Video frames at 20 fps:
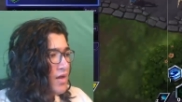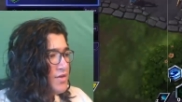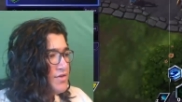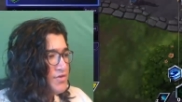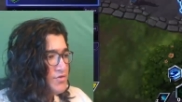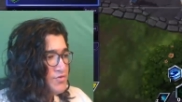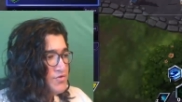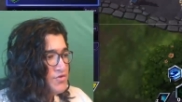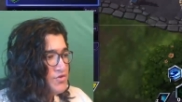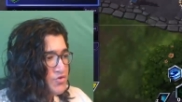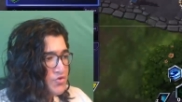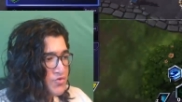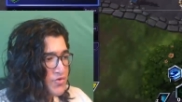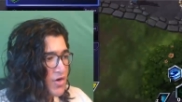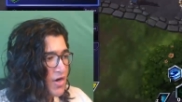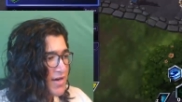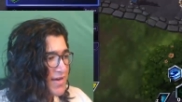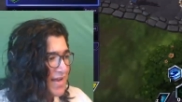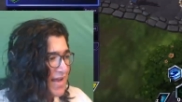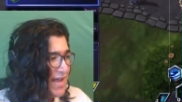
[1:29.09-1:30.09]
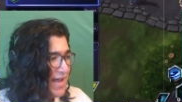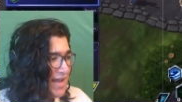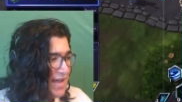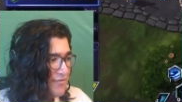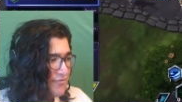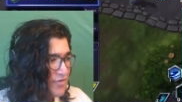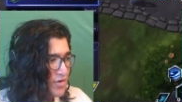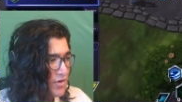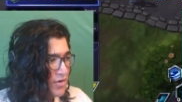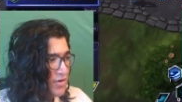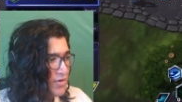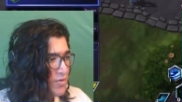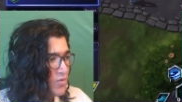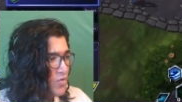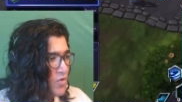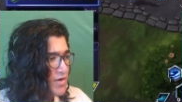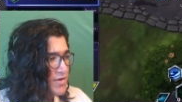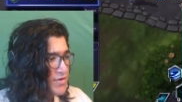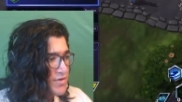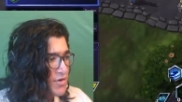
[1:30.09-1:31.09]
You do not ever
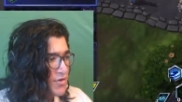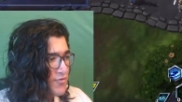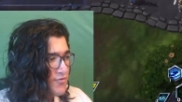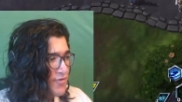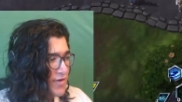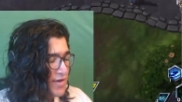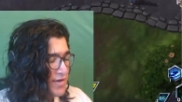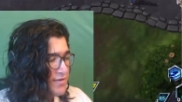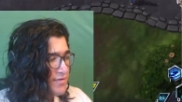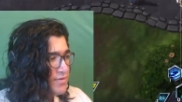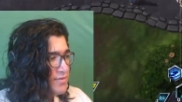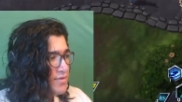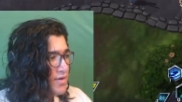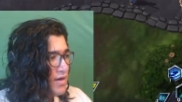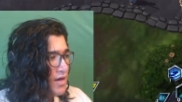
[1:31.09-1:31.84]
want to go fight.